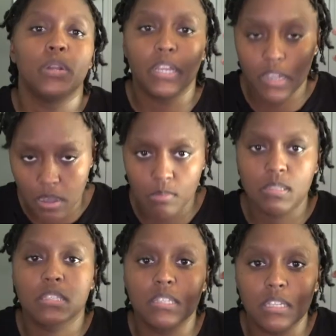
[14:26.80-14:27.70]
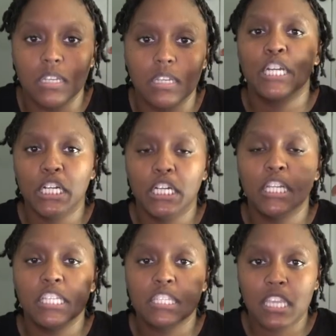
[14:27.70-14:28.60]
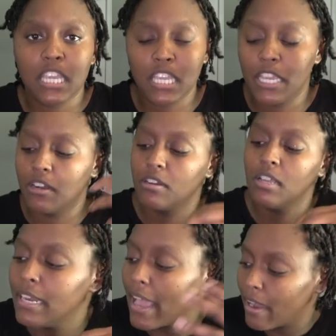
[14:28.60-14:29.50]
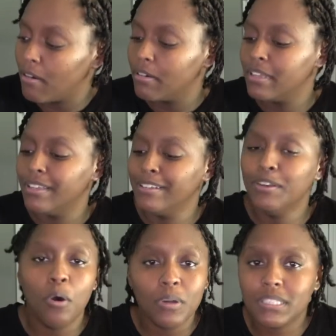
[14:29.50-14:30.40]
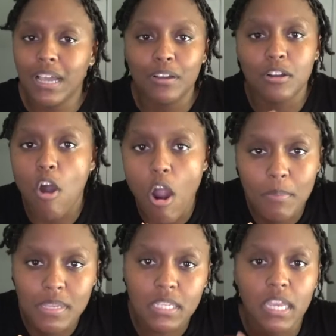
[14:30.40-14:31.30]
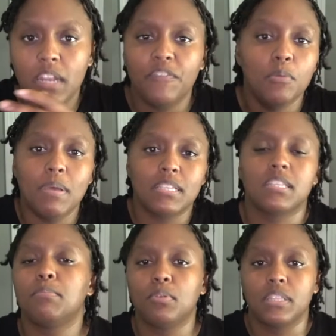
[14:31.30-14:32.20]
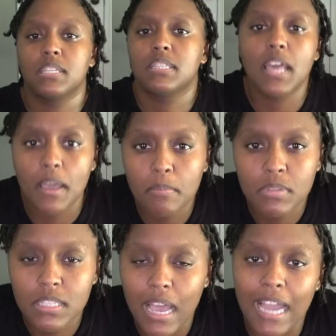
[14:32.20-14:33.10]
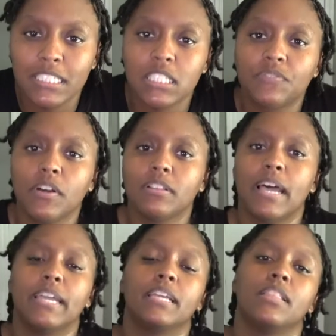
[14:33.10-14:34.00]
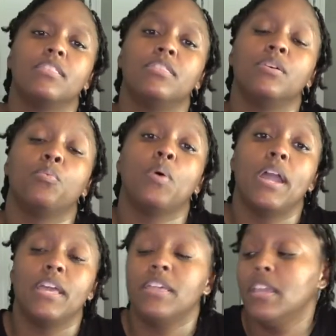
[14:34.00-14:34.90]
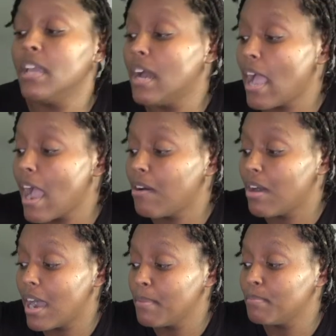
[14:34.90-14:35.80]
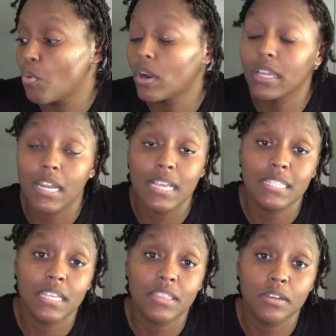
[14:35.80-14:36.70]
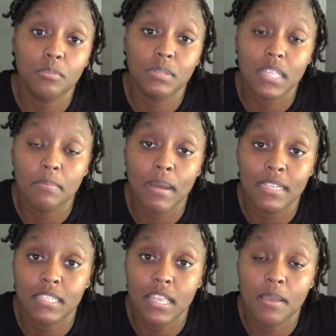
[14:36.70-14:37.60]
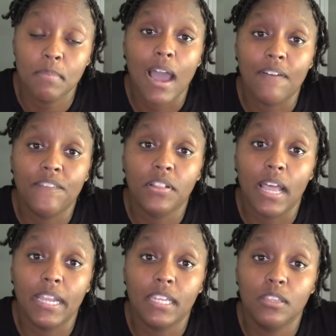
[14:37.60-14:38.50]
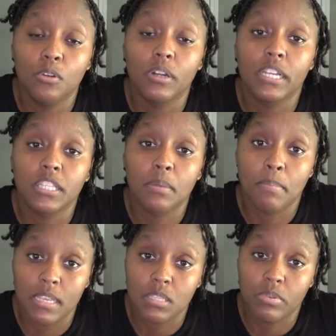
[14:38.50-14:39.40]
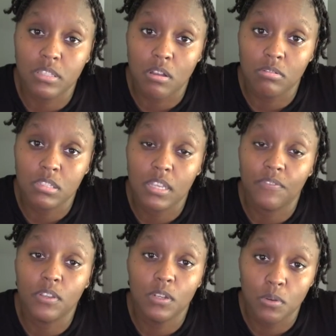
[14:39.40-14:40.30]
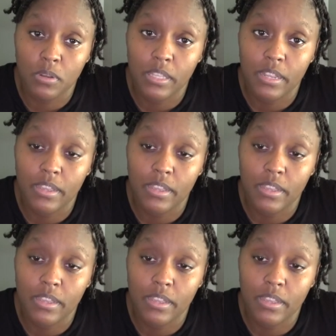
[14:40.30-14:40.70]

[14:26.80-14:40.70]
when it comes to good skincare. Now, no, it's not gonna harm your skin if you mess up on the steps. I just felt like the way how I'm organizing them step by step, I feel like you'll get the best results if you do it